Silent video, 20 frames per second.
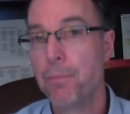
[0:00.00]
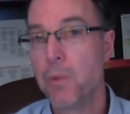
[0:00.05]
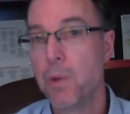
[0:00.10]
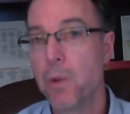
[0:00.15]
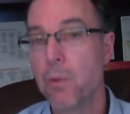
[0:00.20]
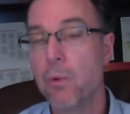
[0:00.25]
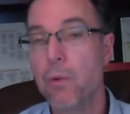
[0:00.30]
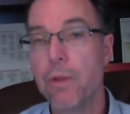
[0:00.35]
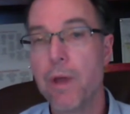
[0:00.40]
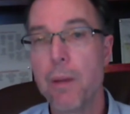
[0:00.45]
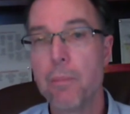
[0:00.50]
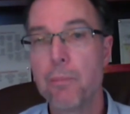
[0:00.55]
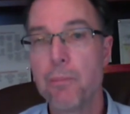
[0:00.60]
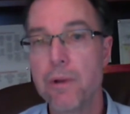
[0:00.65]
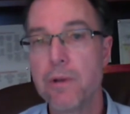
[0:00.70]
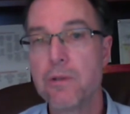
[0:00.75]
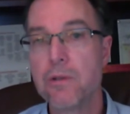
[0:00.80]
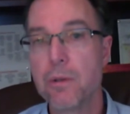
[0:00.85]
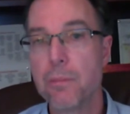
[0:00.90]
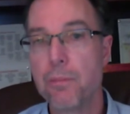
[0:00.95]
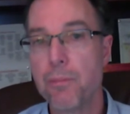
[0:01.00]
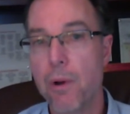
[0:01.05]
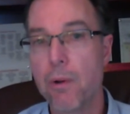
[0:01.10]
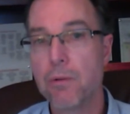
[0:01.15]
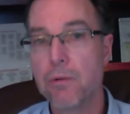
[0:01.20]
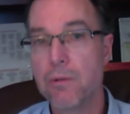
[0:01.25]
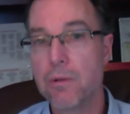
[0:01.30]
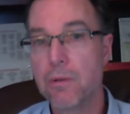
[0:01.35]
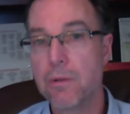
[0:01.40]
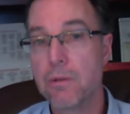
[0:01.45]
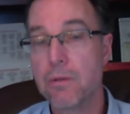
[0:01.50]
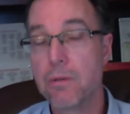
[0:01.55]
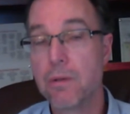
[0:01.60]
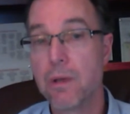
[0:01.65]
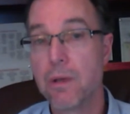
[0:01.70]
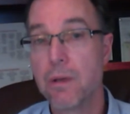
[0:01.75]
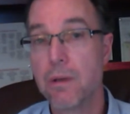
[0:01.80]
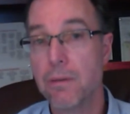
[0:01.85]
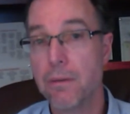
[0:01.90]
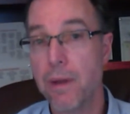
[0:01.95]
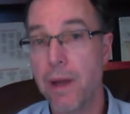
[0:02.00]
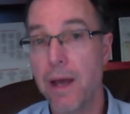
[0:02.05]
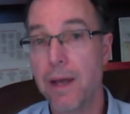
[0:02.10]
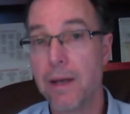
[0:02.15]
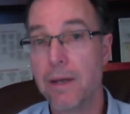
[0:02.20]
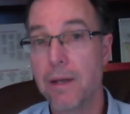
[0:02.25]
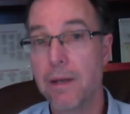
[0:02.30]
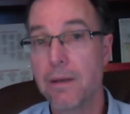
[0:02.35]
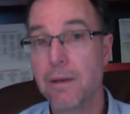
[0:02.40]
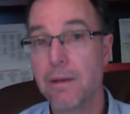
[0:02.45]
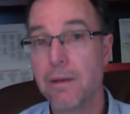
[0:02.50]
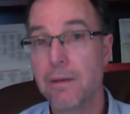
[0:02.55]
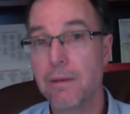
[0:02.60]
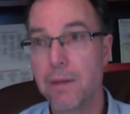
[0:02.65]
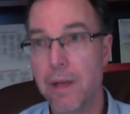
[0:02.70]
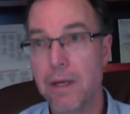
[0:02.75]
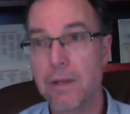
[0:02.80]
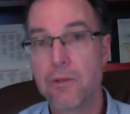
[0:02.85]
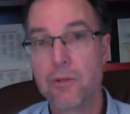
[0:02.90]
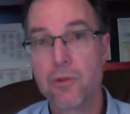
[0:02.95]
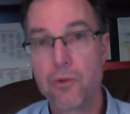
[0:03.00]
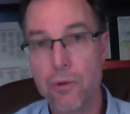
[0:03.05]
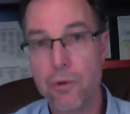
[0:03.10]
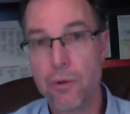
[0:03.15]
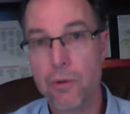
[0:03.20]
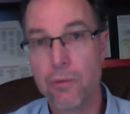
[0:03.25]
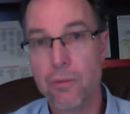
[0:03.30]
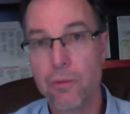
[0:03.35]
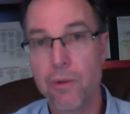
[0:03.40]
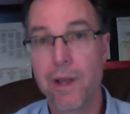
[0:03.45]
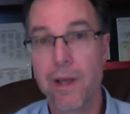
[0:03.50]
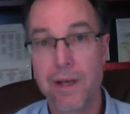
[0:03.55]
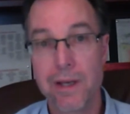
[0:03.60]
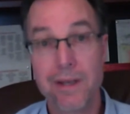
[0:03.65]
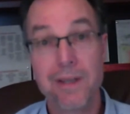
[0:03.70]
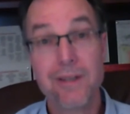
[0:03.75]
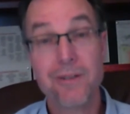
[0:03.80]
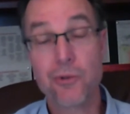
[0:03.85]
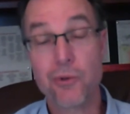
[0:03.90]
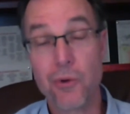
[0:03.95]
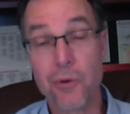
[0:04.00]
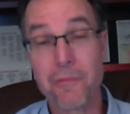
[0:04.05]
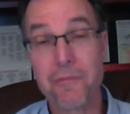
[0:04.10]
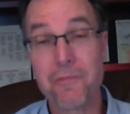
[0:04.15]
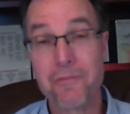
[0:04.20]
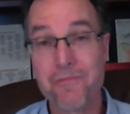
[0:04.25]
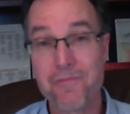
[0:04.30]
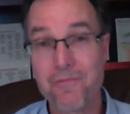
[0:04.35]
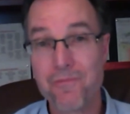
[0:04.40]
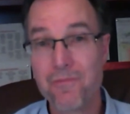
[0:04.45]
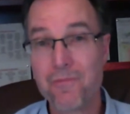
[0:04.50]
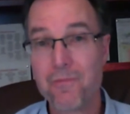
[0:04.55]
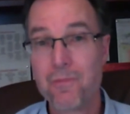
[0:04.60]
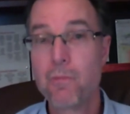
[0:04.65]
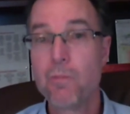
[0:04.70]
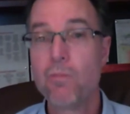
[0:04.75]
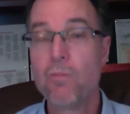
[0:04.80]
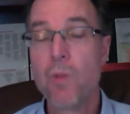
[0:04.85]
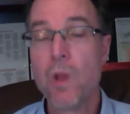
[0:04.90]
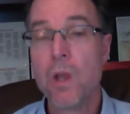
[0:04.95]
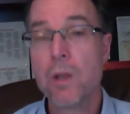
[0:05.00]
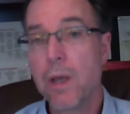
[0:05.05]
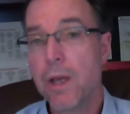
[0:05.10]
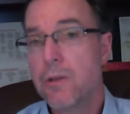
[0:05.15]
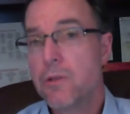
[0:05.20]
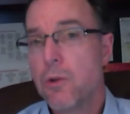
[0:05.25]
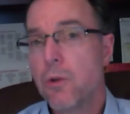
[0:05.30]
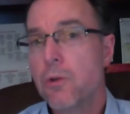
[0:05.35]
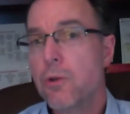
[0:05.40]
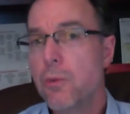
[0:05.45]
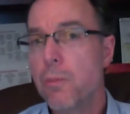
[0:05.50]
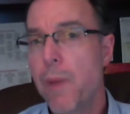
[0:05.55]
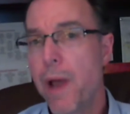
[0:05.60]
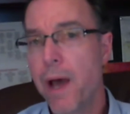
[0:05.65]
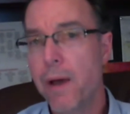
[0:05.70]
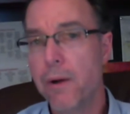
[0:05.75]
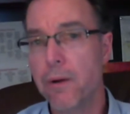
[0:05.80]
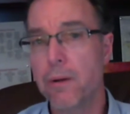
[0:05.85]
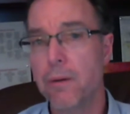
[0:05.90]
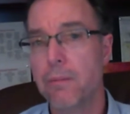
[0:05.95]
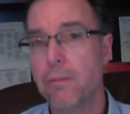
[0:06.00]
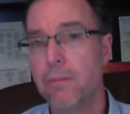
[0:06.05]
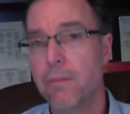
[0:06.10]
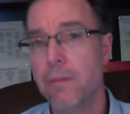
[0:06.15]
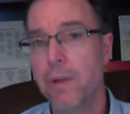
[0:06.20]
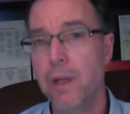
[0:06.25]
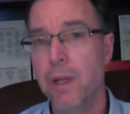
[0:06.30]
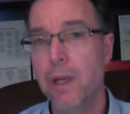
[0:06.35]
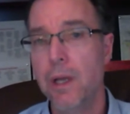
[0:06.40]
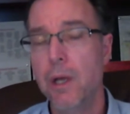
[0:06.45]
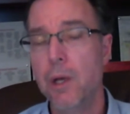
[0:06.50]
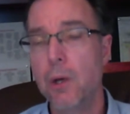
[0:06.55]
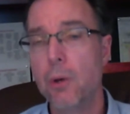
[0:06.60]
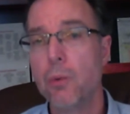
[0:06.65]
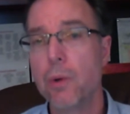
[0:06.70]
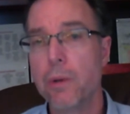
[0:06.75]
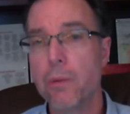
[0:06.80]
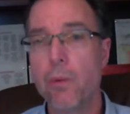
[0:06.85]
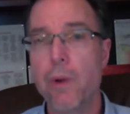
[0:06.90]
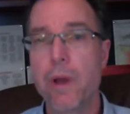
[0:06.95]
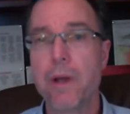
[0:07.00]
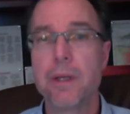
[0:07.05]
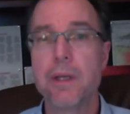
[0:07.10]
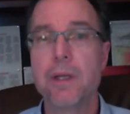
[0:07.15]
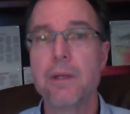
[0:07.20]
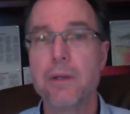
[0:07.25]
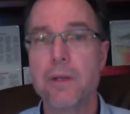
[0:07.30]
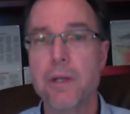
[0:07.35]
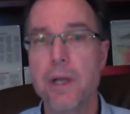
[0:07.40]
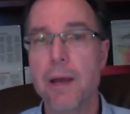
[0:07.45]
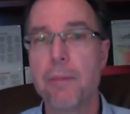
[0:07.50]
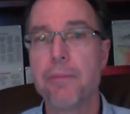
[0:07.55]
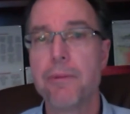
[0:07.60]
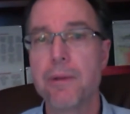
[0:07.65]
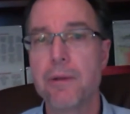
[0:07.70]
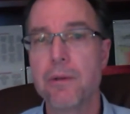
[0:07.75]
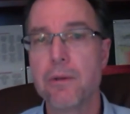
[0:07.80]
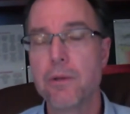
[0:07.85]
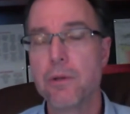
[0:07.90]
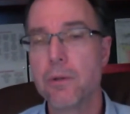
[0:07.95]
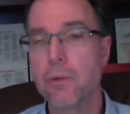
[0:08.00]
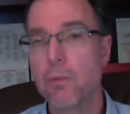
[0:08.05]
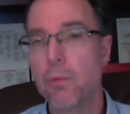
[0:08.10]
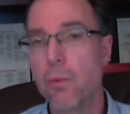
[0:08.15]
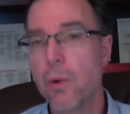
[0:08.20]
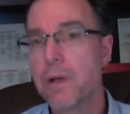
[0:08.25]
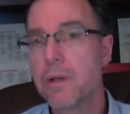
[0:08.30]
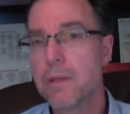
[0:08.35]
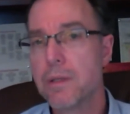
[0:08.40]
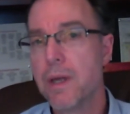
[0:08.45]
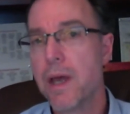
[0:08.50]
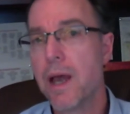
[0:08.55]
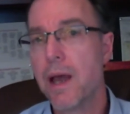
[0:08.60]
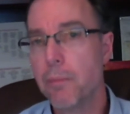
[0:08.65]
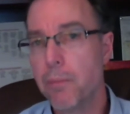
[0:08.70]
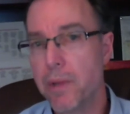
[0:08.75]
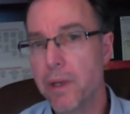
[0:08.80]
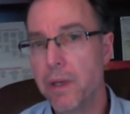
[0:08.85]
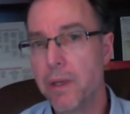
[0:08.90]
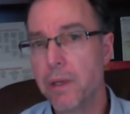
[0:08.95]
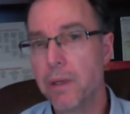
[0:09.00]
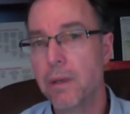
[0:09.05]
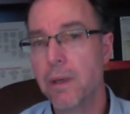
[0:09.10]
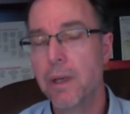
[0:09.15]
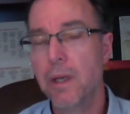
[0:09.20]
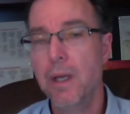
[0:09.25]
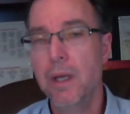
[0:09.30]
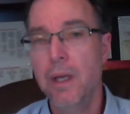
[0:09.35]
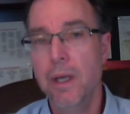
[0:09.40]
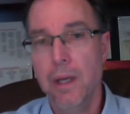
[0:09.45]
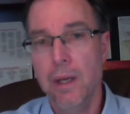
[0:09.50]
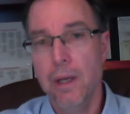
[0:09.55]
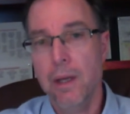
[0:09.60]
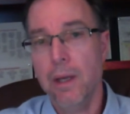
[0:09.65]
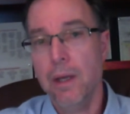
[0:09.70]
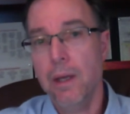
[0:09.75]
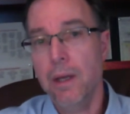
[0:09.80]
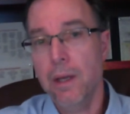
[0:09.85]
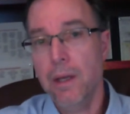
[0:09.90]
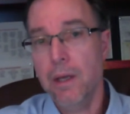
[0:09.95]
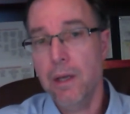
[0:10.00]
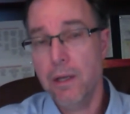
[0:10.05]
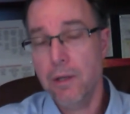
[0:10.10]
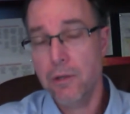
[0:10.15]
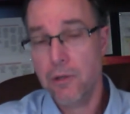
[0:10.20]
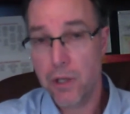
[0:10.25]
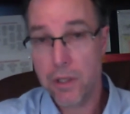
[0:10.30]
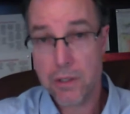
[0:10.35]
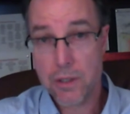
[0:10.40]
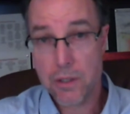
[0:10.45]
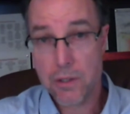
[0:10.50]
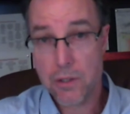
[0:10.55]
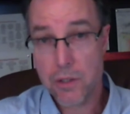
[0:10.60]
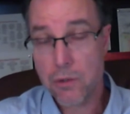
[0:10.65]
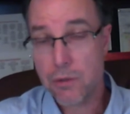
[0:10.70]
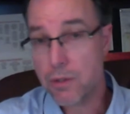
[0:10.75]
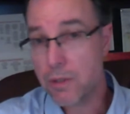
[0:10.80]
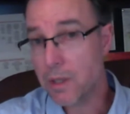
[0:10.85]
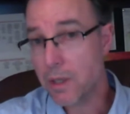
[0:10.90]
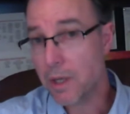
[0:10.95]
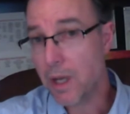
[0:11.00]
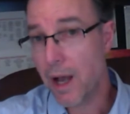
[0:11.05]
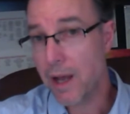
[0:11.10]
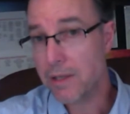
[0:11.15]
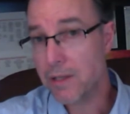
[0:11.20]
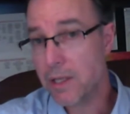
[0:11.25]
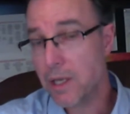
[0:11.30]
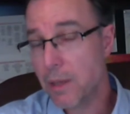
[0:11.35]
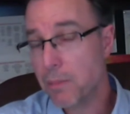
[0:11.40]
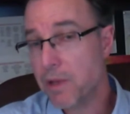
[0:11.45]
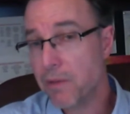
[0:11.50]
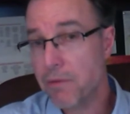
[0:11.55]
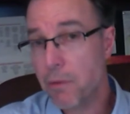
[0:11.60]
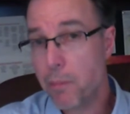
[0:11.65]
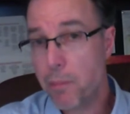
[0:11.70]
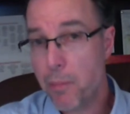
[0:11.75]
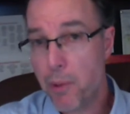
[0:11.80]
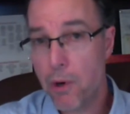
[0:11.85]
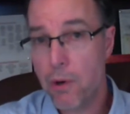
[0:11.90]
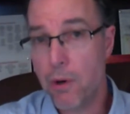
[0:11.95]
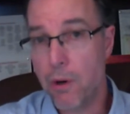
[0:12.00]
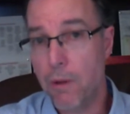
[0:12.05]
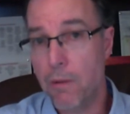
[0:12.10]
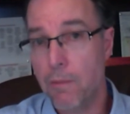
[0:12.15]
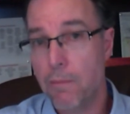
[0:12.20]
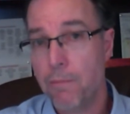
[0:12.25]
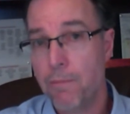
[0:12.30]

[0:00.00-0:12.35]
Well, that presupposes that that is true, and it is true. Okay, so you matter. We went in depth into what does that mean? Jesus used the concept of a pearl.